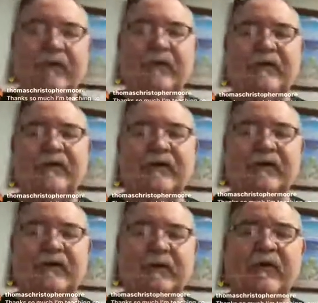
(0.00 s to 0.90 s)
is
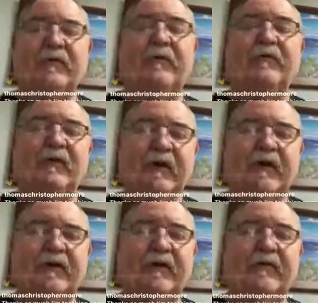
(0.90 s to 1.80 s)
supposed to be
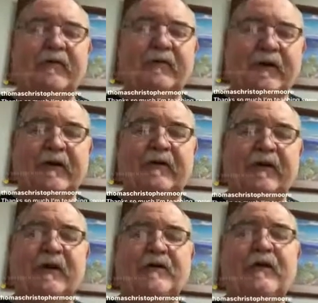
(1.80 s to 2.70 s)
fun, and fun is
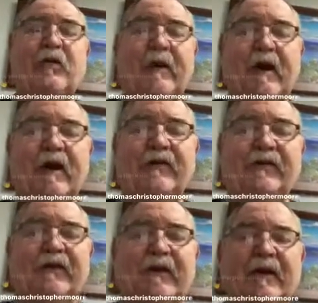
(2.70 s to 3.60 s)
catching waves.